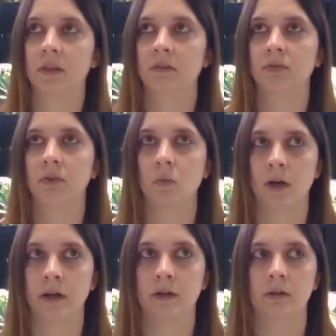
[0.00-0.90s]
For a
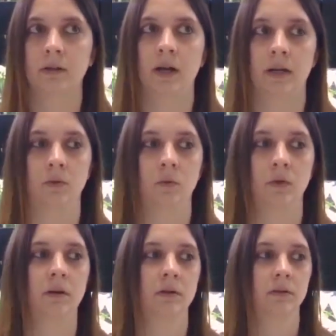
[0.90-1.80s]
while,
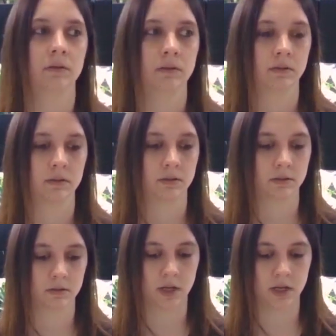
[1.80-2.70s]
Ottawa
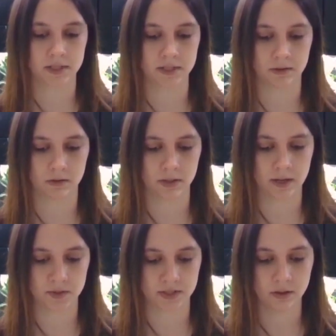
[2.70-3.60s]

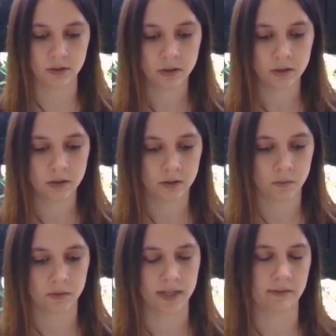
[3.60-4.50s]
Council,
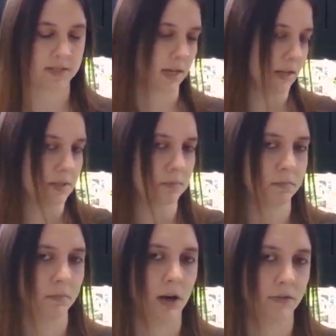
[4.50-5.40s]
they had the CITES
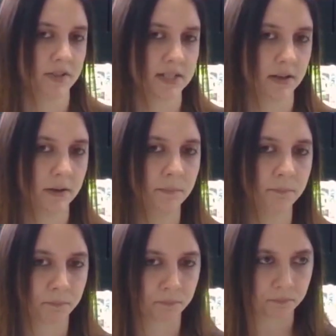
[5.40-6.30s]
office there.
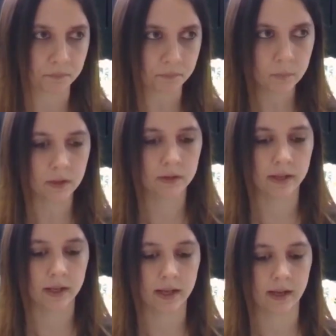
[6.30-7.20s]
Mm-hmm.
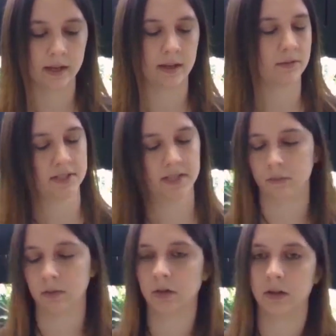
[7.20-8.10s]
They had every
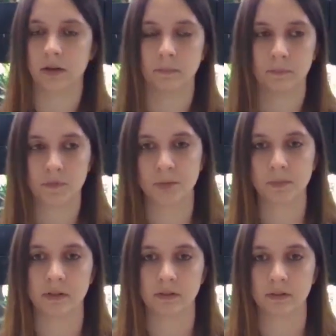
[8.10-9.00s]
single
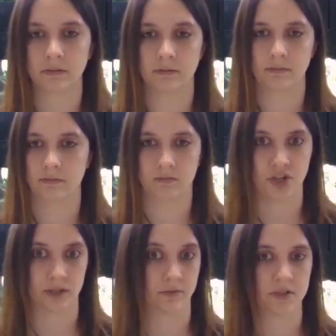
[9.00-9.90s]
shipment
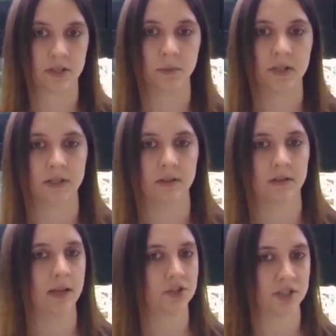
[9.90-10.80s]
checked for some reason.
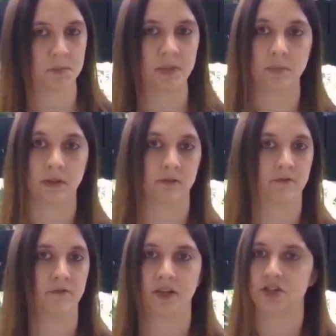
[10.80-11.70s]
Not just me, but like
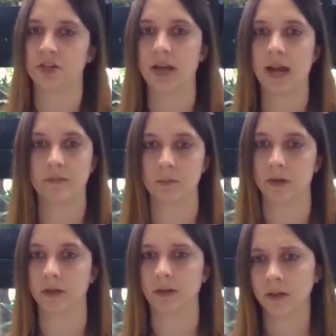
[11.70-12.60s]
fish, everybody.